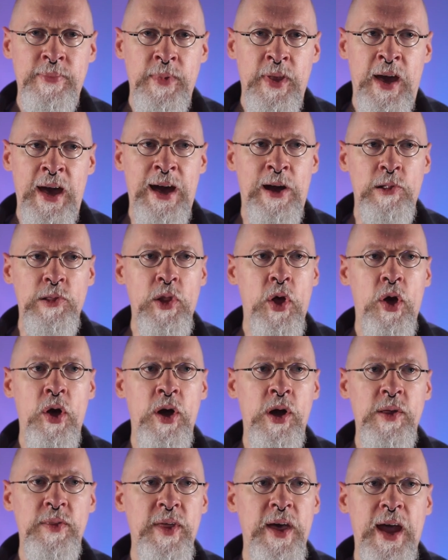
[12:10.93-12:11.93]
How
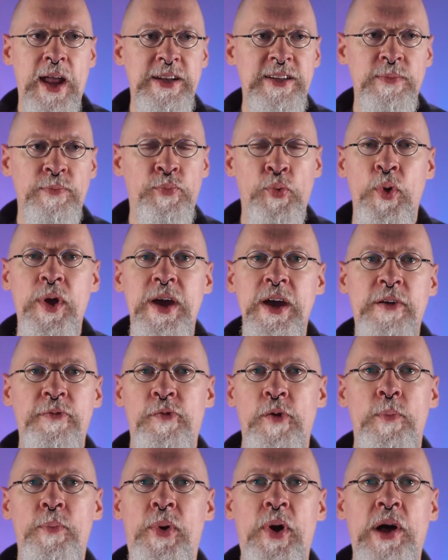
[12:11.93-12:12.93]
long that break
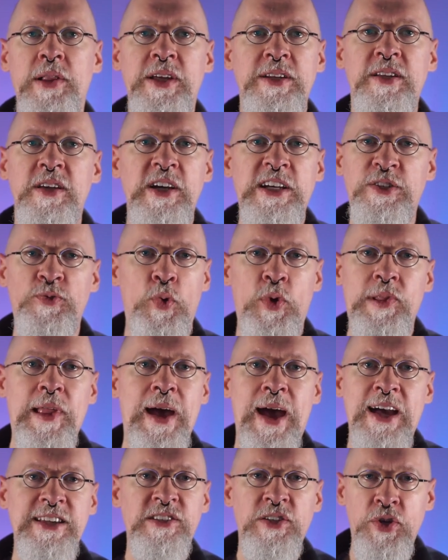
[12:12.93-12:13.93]
from politics will
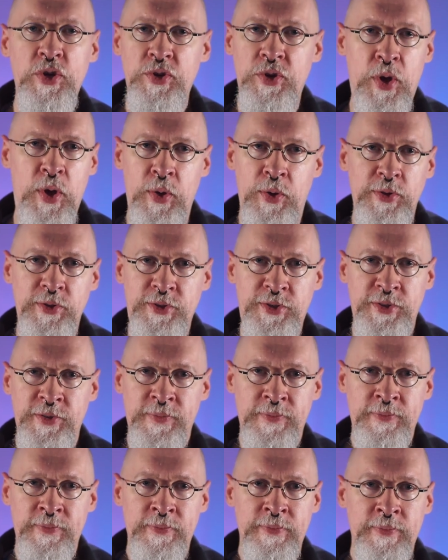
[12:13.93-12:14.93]
last, who knows?
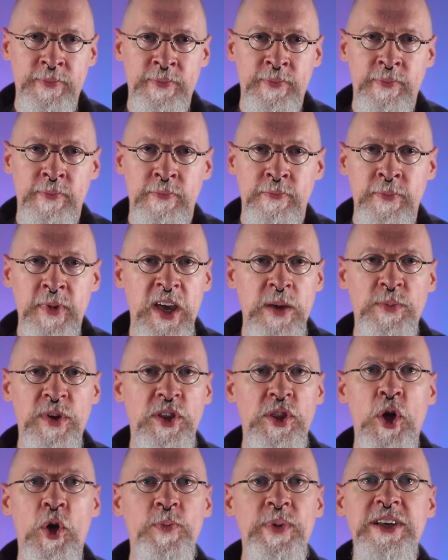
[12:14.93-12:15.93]
Maybe
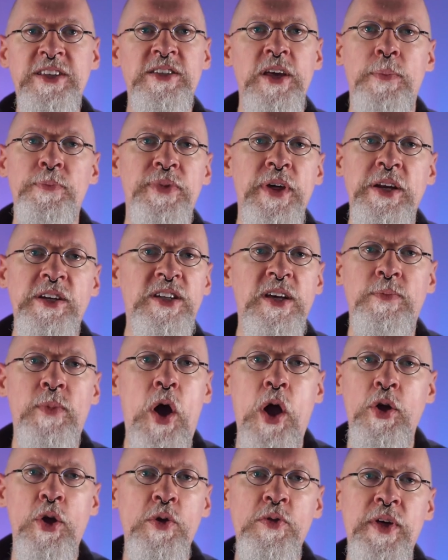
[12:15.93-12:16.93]
there'll be something
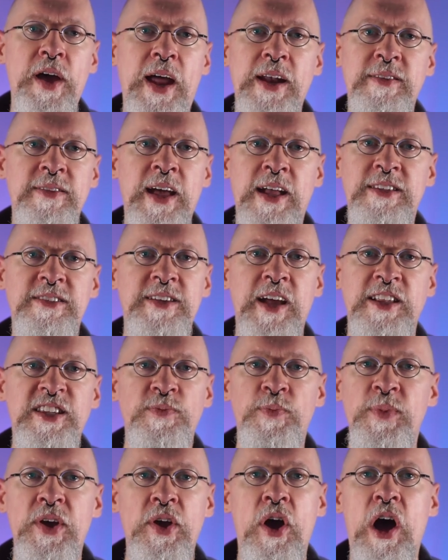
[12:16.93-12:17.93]
tomorrow that that sets
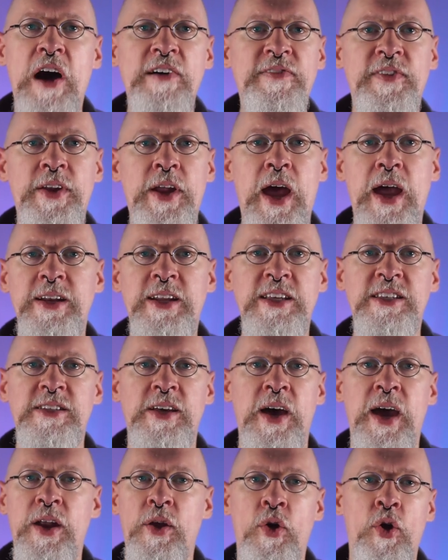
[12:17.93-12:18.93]
me off, and I
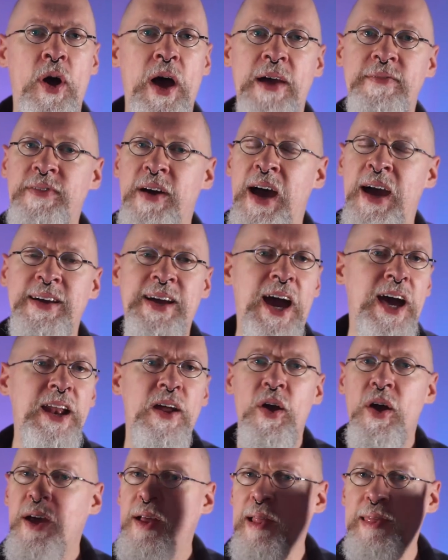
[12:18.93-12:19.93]
decide, oh, I've I got.
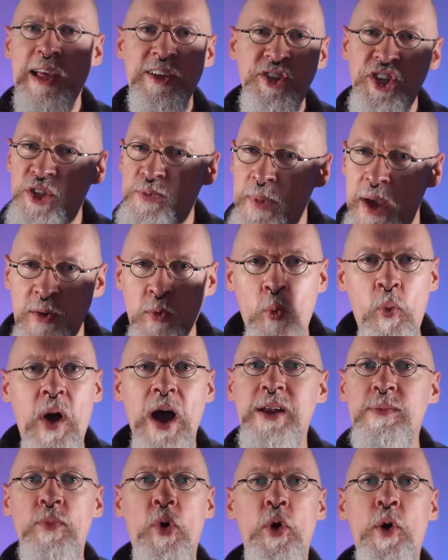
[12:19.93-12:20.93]
Oh, let's just make
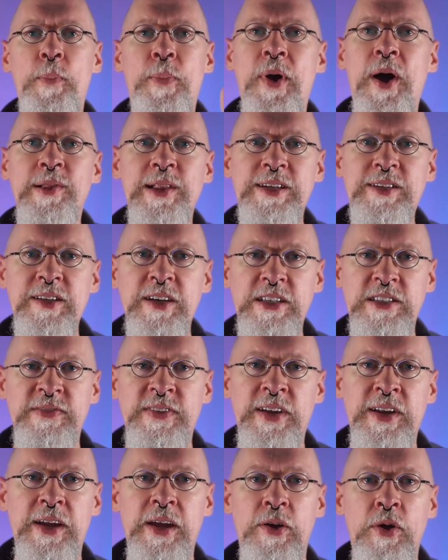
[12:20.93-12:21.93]
one more politics
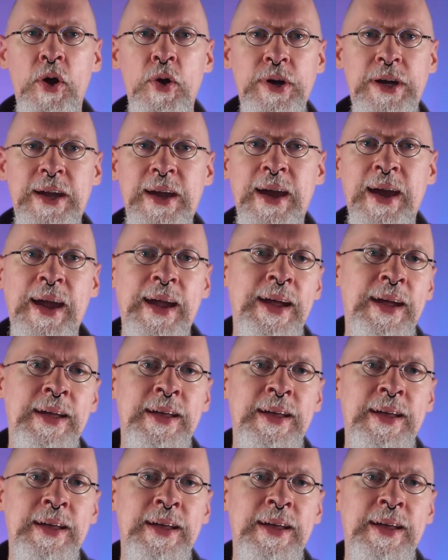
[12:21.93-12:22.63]
video, okay?